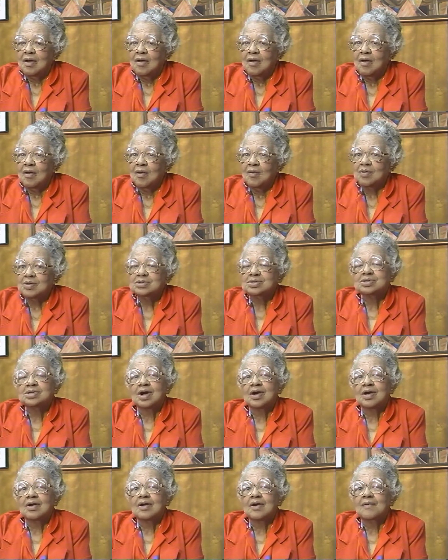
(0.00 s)
we
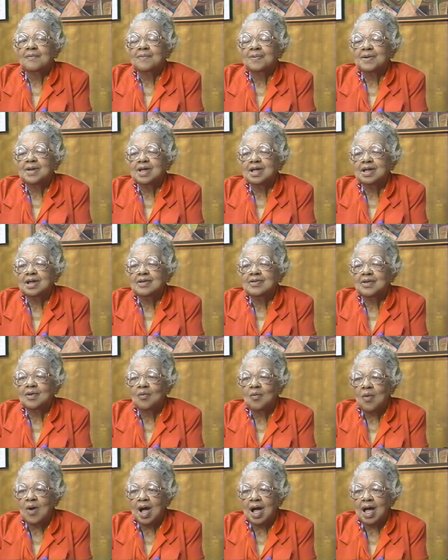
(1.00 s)
start out playing at the
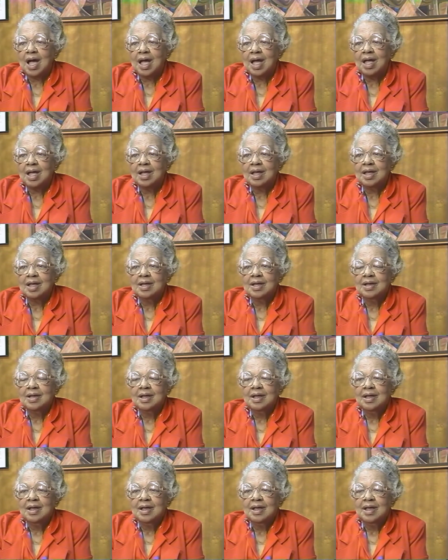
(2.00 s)
Y
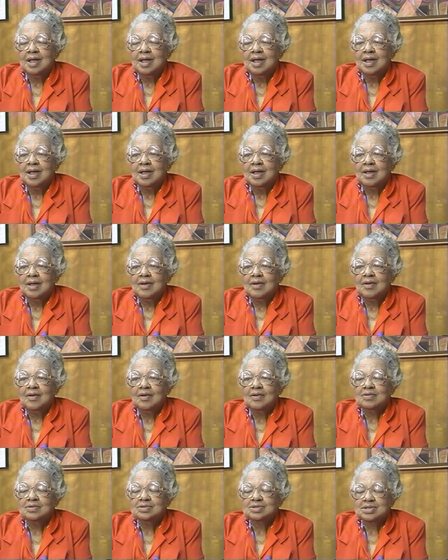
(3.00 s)

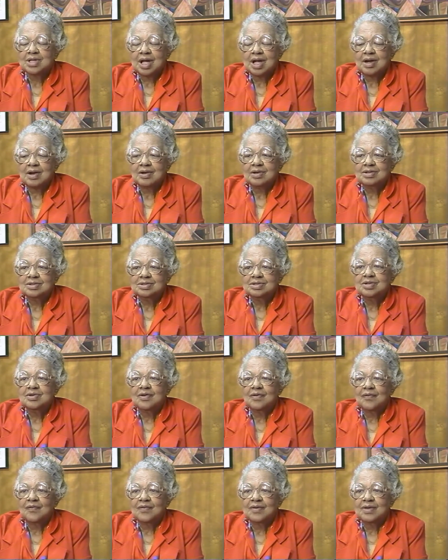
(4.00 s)
on Saturdays, you
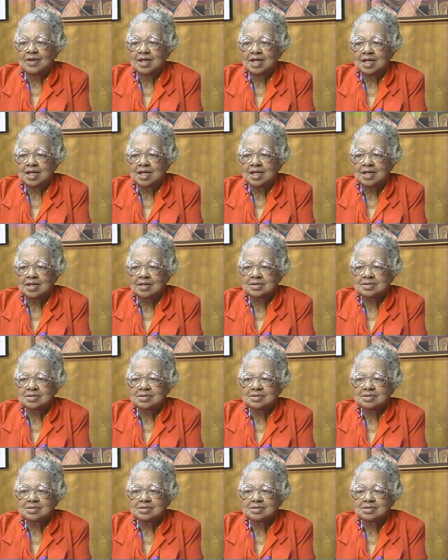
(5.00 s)
know, for the kids.
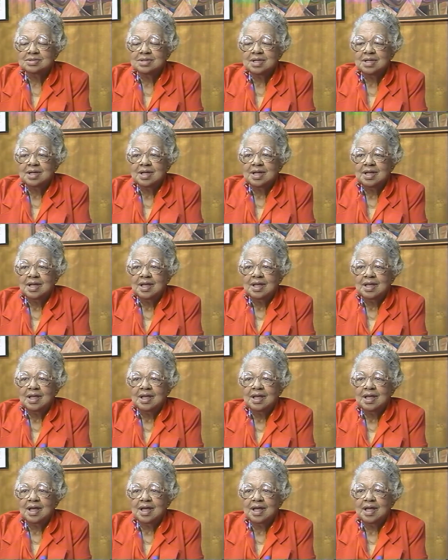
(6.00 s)

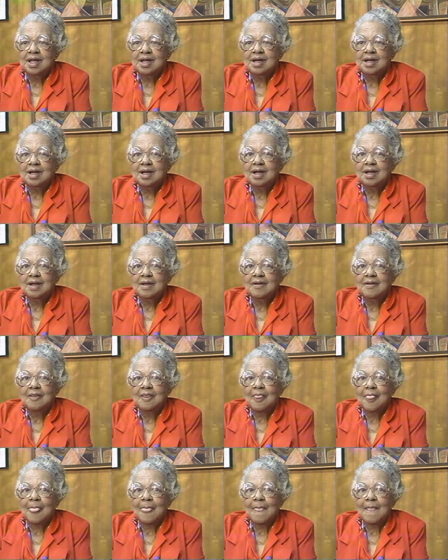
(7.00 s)
And
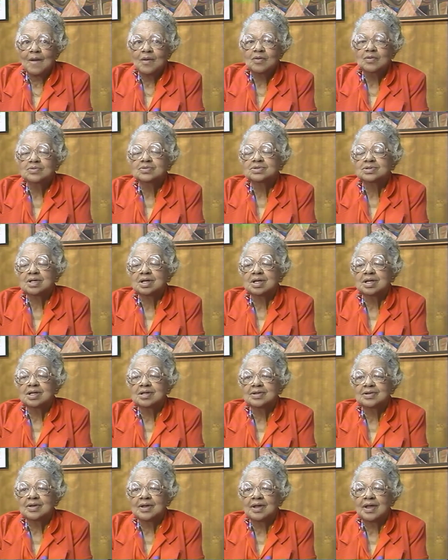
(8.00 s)
on
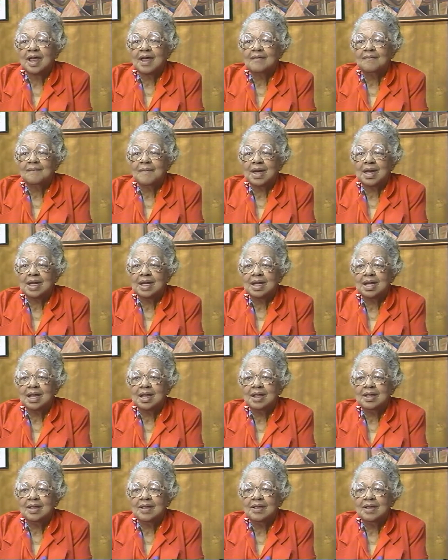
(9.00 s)
Sundays they'd have
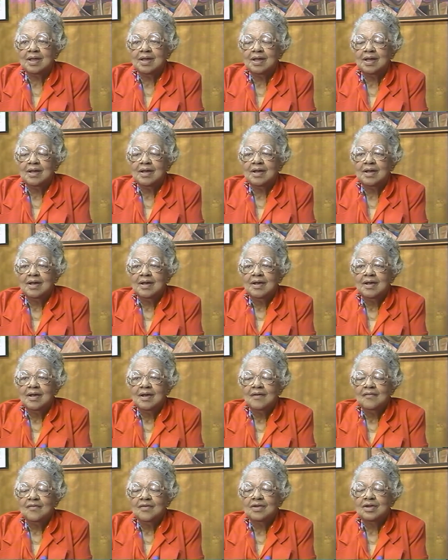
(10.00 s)
matinee
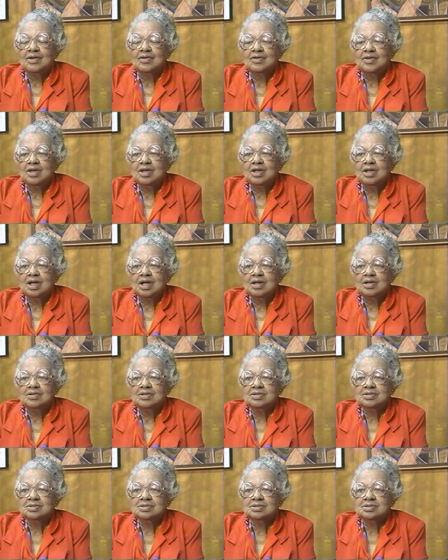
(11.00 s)
for the
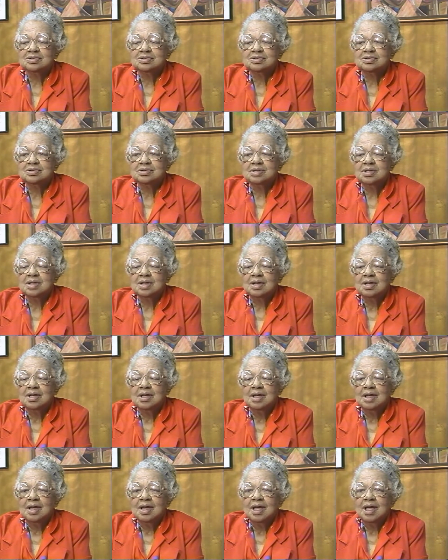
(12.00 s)
teenagers.
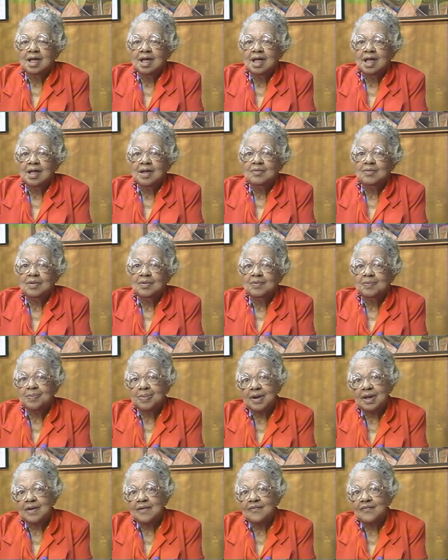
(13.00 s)
And then we would
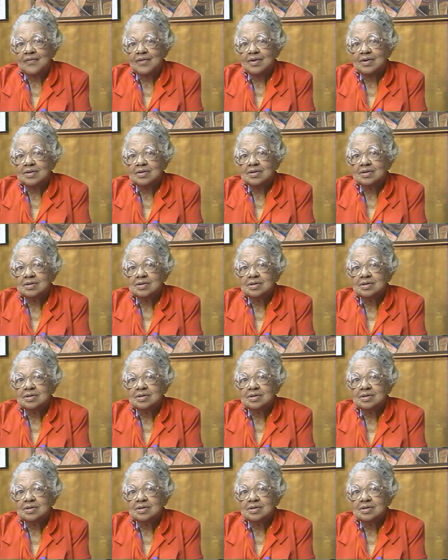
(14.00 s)
play for